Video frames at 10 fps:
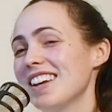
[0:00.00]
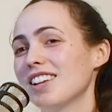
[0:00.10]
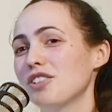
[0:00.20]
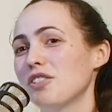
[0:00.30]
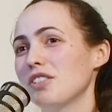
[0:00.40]

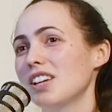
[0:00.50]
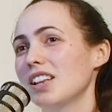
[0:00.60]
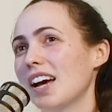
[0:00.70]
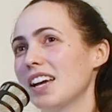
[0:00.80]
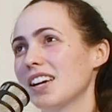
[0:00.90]
clearly
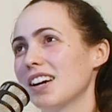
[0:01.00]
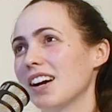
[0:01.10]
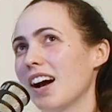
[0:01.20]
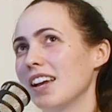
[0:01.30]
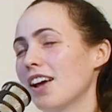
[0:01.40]
like
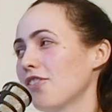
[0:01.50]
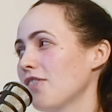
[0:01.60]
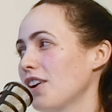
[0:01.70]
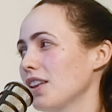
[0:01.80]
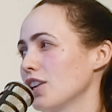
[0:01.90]
he has a
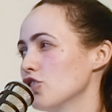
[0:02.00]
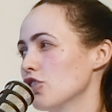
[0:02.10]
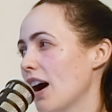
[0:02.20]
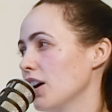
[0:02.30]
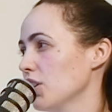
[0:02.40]
very like
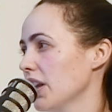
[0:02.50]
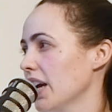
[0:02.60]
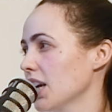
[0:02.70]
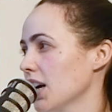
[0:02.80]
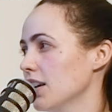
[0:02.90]

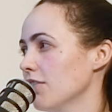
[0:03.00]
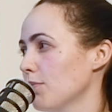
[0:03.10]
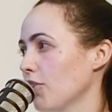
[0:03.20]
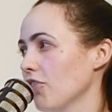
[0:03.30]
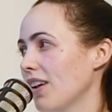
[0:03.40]
childlike kind of
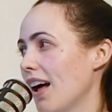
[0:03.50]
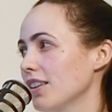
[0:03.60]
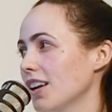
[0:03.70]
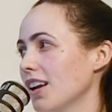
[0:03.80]
personality